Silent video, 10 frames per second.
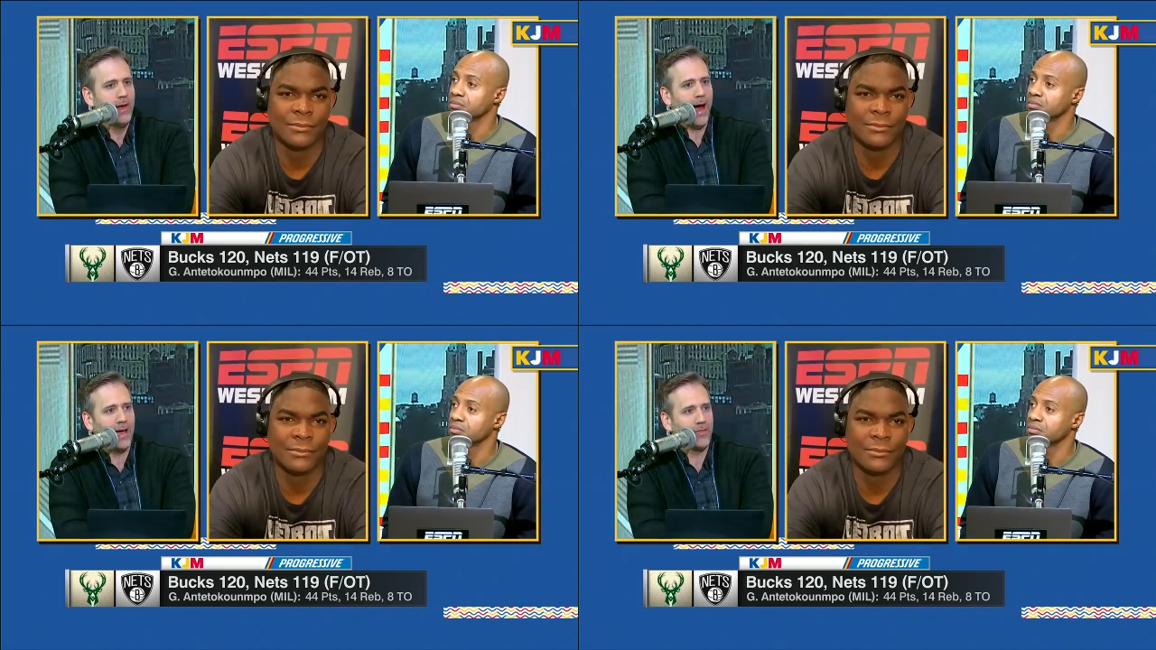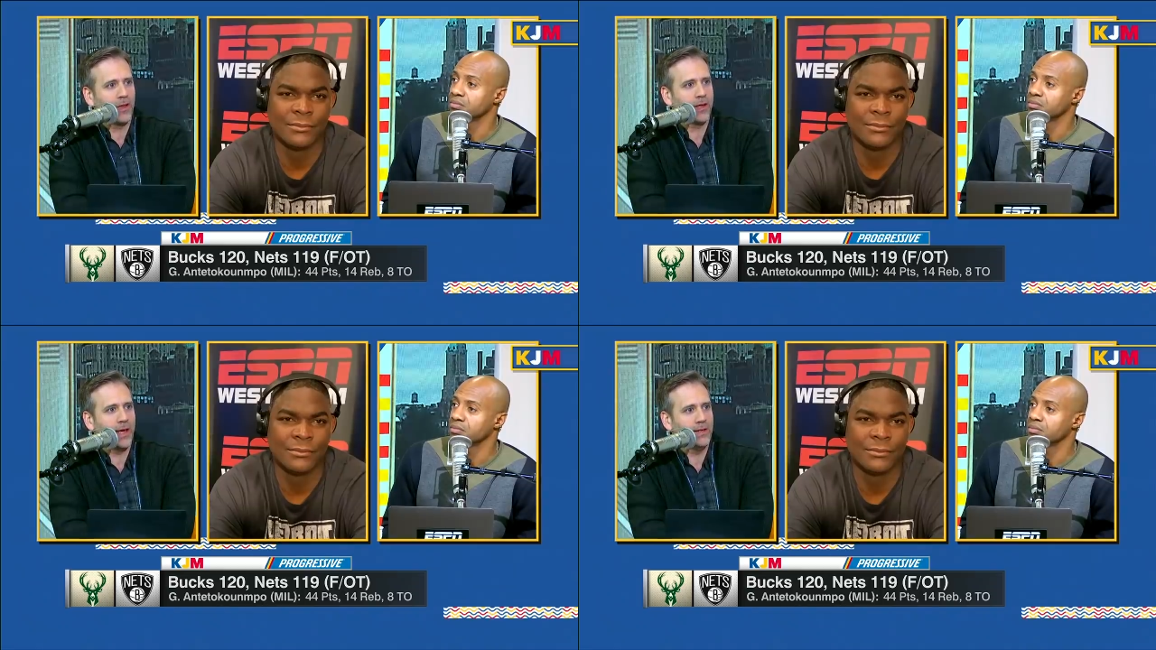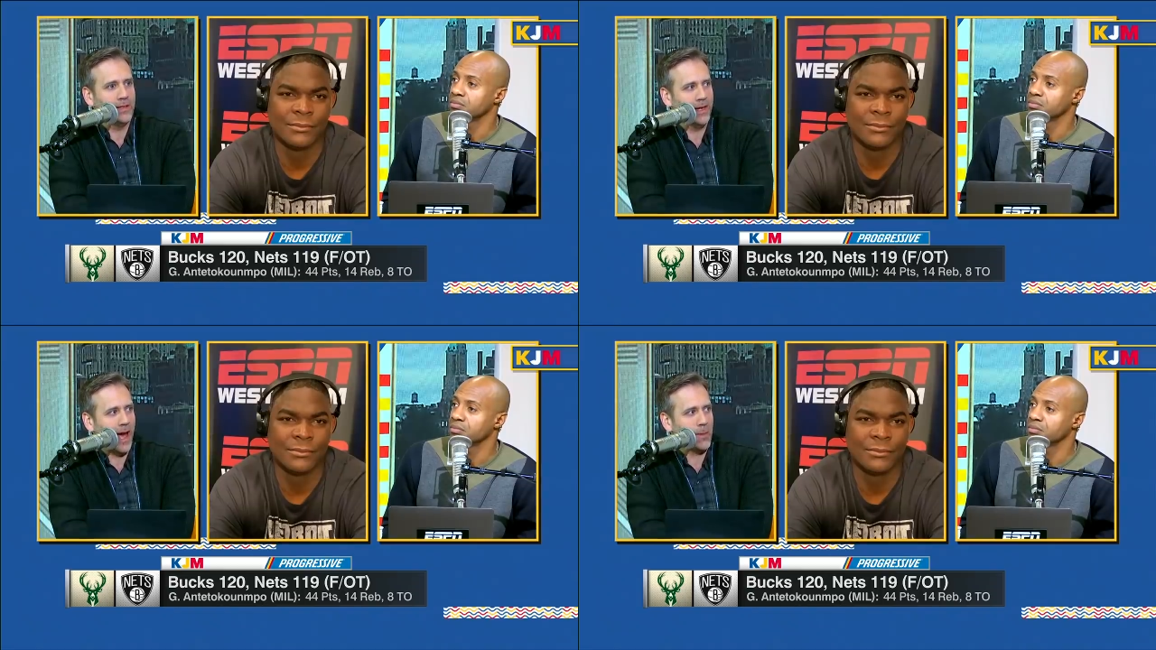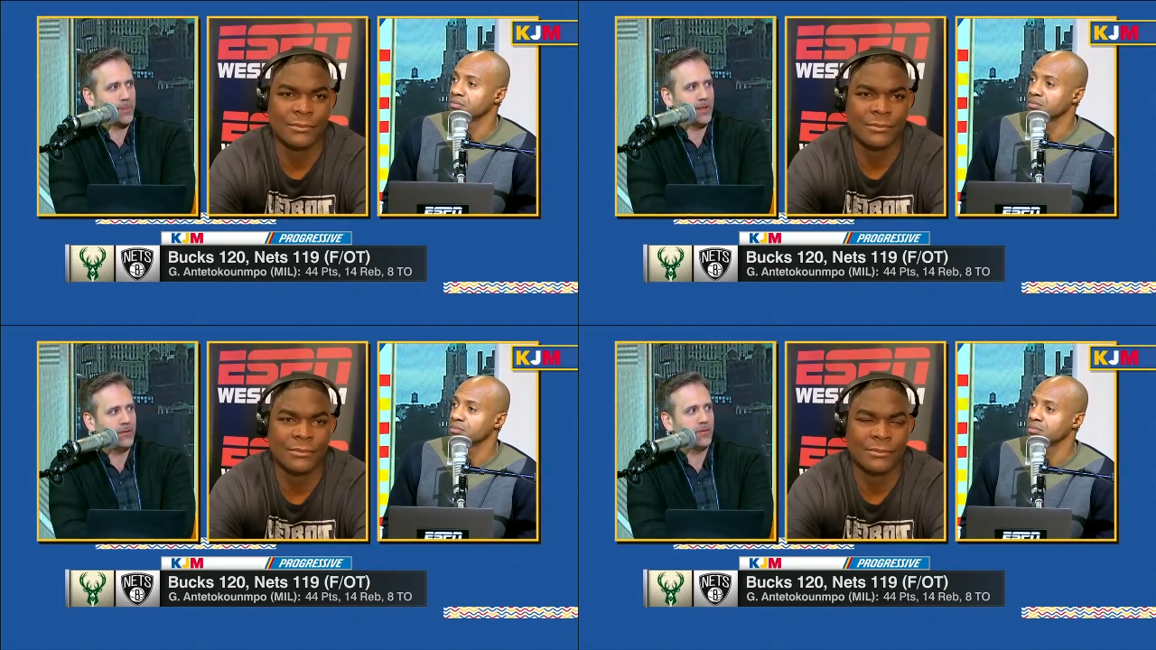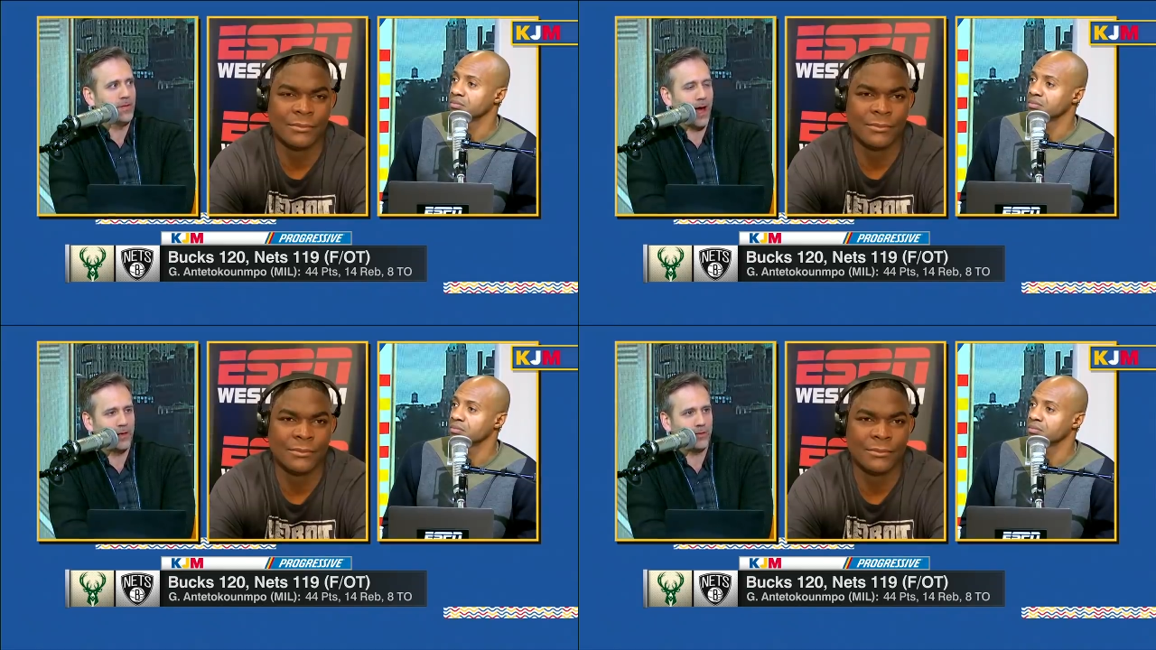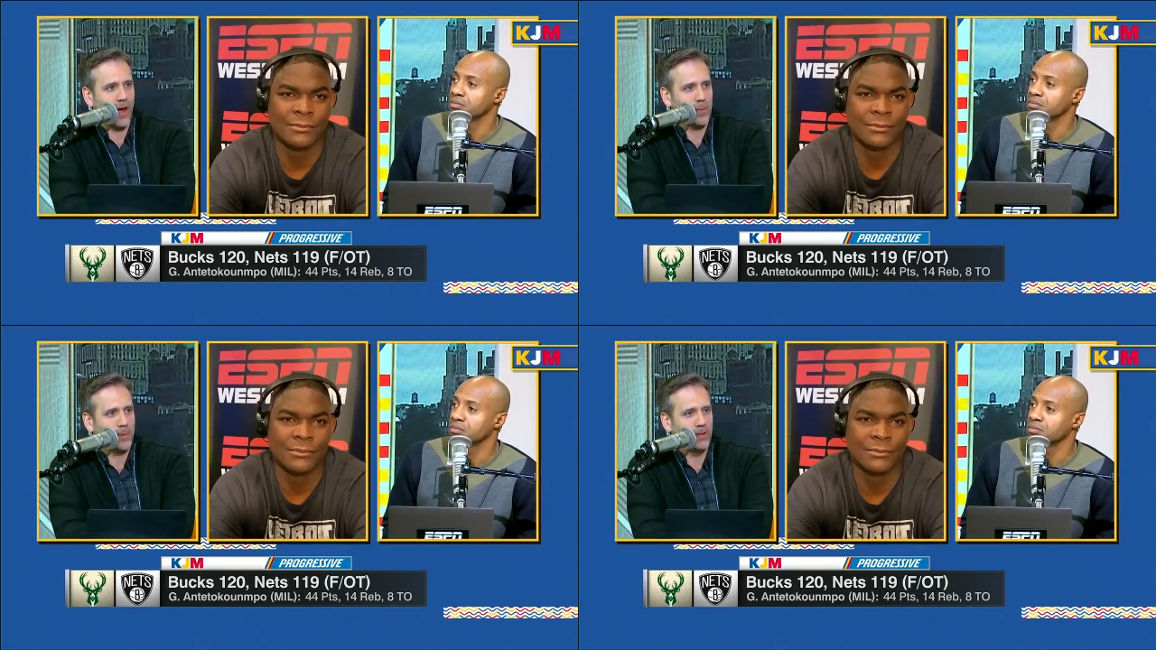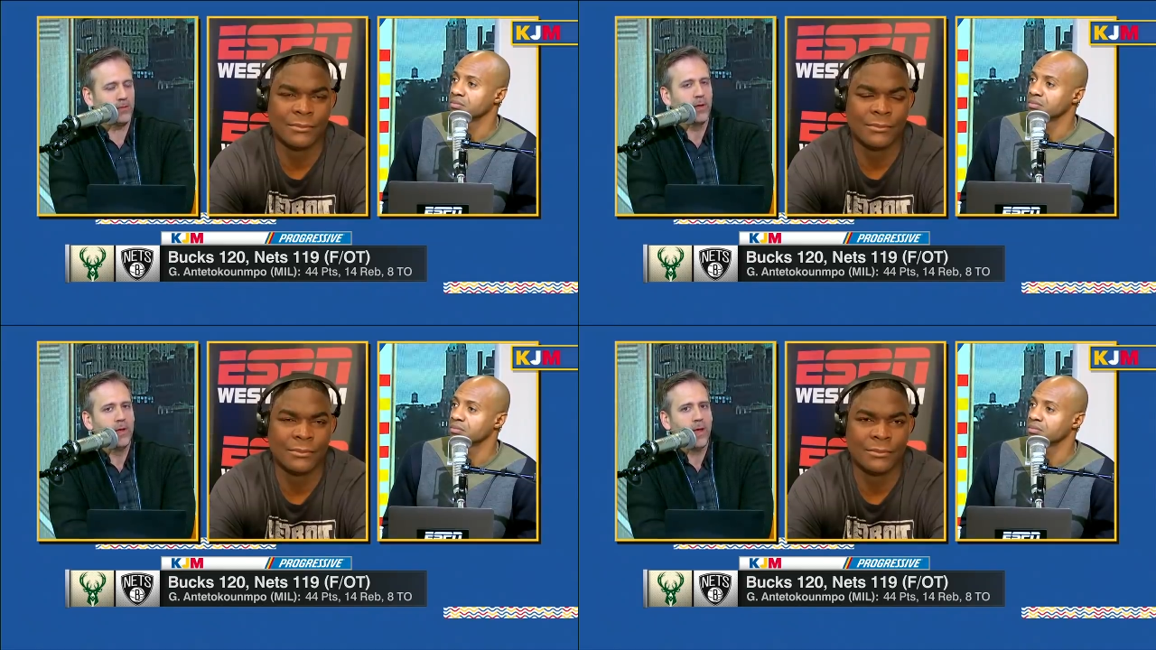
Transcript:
Speaker 1: I think KD got a piece, Giannis got a piece,